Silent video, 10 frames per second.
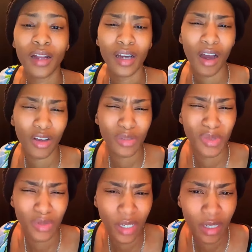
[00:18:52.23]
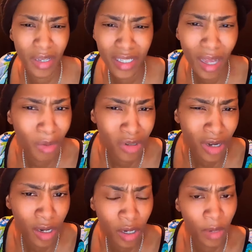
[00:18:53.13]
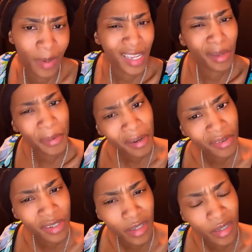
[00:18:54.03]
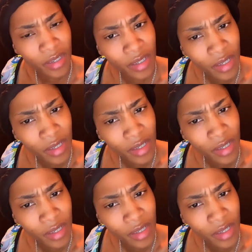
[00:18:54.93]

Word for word: Holocaust Museum. He said, I want y'all to go to Planned Parenthood.